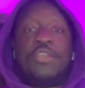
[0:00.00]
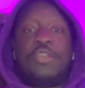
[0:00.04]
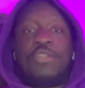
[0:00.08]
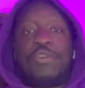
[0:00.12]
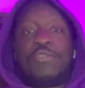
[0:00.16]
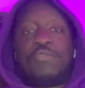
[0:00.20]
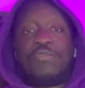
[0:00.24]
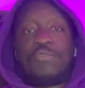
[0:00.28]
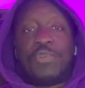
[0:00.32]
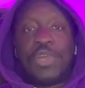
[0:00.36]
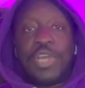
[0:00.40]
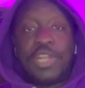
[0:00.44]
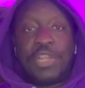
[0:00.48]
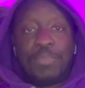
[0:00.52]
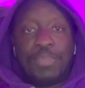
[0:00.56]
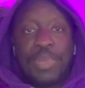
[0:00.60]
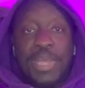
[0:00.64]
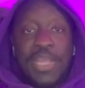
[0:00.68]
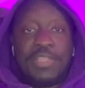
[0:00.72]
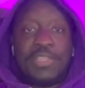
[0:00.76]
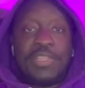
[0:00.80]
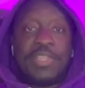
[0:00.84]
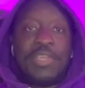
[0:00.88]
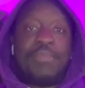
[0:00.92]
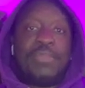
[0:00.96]
throughout the
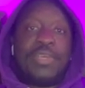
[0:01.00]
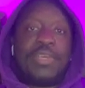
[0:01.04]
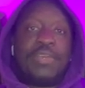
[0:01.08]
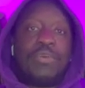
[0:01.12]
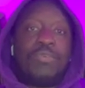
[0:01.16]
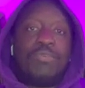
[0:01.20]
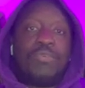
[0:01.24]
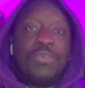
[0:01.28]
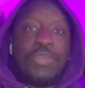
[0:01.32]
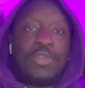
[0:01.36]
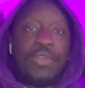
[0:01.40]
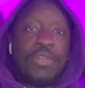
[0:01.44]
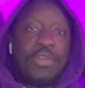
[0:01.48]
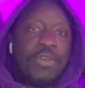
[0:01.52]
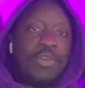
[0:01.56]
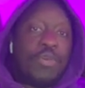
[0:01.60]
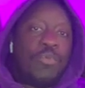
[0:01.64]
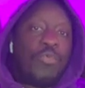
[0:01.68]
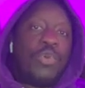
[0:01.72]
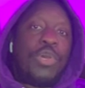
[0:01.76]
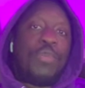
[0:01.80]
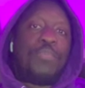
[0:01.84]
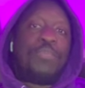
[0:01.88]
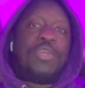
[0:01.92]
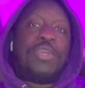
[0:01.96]
pandemic and whatnot,
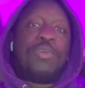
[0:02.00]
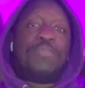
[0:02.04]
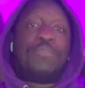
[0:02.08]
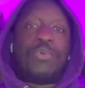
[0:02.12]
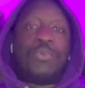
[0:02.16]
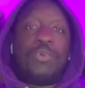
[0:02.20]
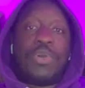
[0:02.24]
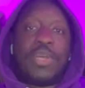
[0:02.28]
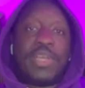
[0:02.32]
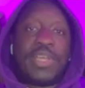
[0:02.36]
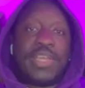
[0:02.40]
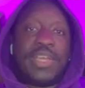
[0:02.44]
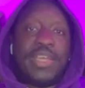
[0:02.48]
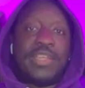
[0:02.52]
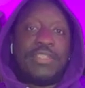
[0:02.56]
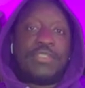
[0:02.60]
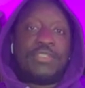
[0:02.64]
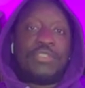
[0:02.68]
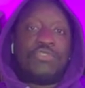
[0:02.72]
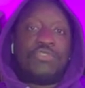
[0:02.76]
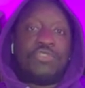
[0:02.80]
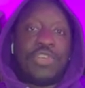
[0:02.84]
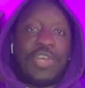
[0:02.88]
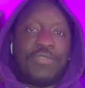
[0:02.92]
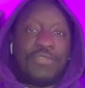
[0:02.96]
where people weren't getting to
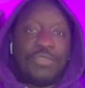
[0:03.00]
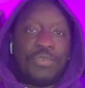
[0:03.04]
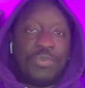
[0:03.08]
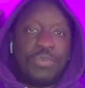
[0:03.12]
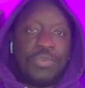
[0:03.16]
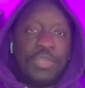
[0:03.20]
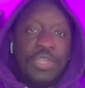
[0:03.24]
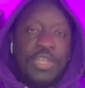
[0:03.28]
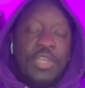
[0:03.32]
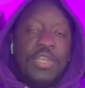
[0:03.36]
travel,